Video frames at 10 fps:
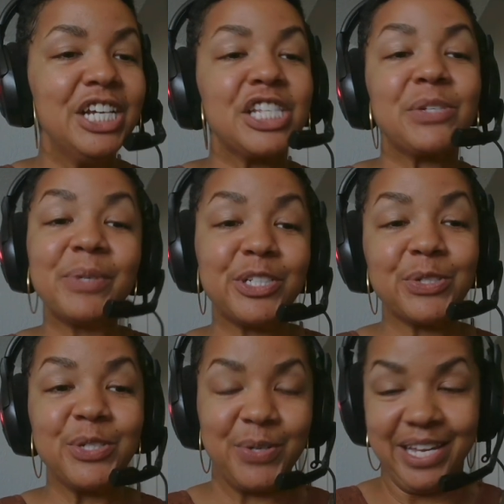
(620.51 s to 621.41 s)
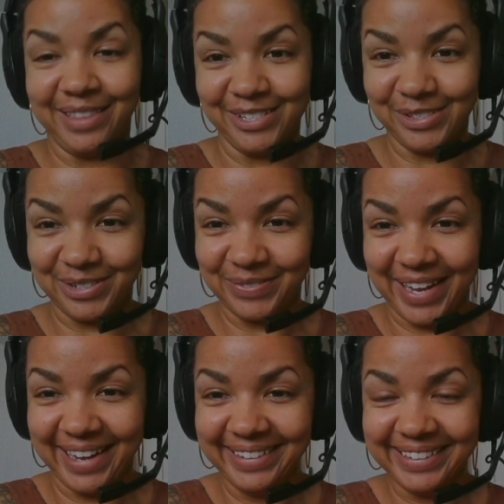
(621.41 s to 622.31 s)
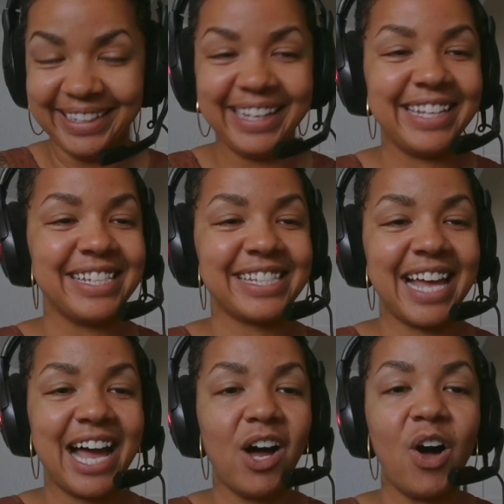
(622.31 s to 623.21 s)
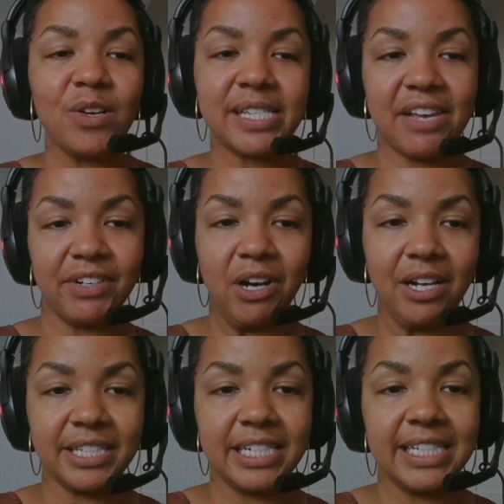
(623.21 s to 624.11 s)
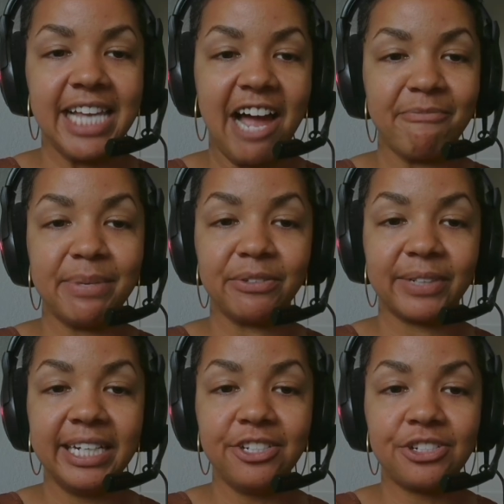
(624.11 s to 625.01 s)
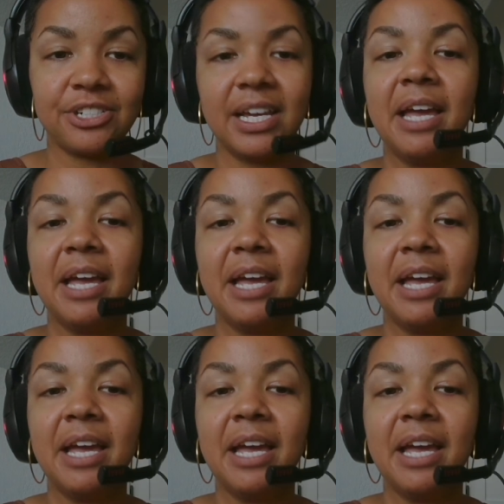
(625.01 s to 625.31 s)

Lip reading: So what we do know in this survey is that all 7 continents have been reached,